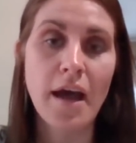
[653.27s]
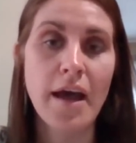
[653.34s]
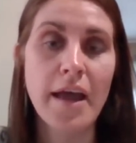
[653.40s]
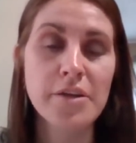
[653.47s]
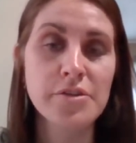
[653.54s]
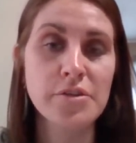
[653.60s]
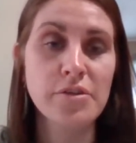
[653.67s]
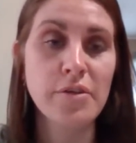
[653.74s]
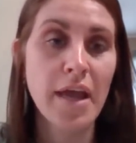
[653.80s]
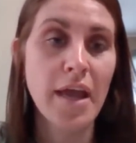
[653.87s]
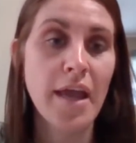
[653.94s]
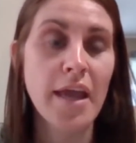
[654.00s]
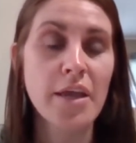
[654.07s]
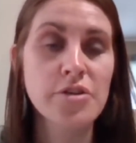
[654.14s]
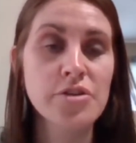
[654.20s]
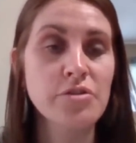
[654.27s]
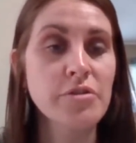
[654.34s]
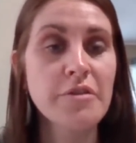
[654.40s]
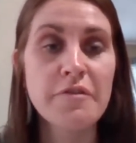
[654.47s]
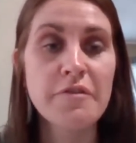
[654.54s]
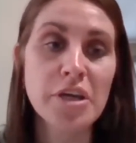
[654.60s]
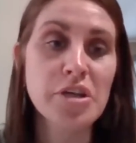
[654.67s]
I do a
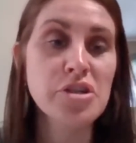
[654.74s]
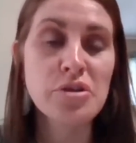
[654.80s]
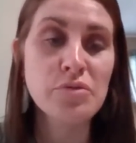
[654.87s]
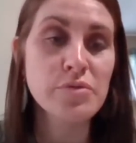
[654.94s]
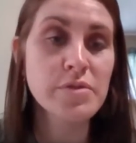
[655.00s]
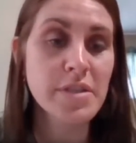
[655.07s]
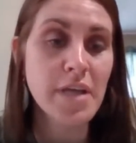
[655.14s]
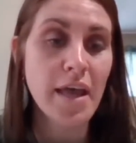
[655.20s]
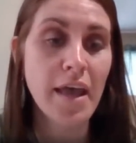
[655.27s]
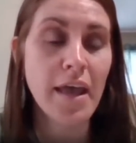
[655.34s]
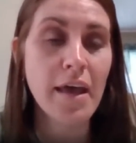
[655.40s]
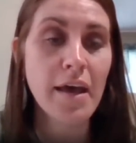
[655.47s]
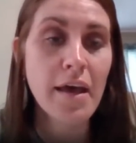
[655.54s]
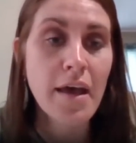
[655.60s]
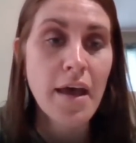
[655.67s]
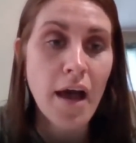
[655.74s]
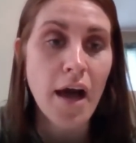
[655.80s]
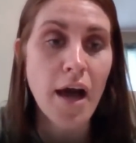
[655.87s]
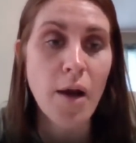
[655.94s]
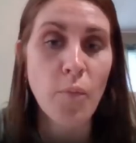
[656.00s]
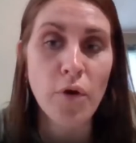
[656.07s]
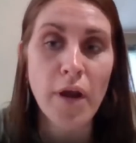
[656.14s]
terrific Tuesday
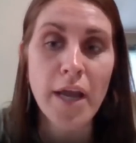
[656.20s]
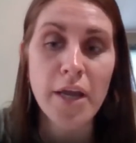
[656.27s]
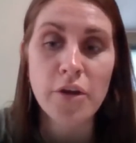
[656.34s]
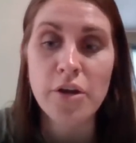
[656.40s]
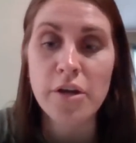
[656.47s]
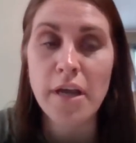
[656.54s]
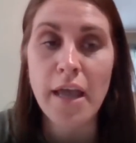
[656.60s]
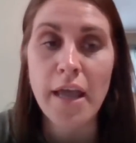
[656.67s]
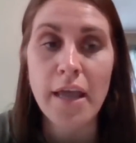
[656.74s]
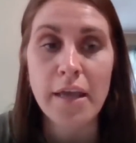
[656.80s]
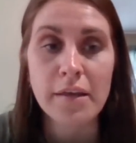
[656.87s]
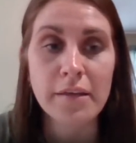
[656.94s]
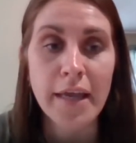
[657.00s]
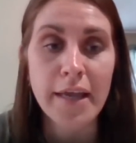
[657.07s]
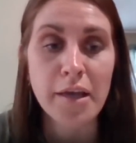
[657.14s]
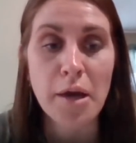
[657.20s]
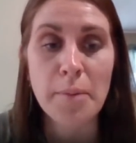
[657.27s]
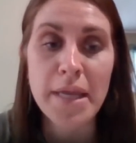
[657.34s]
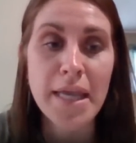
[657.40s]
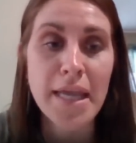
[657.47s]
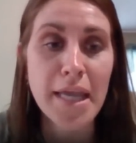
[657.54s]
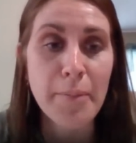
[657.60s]
where I create like a
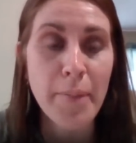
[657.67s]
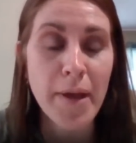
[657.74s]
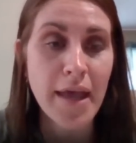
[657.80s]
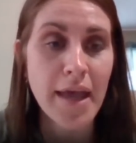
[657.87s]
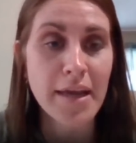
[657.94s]
meme,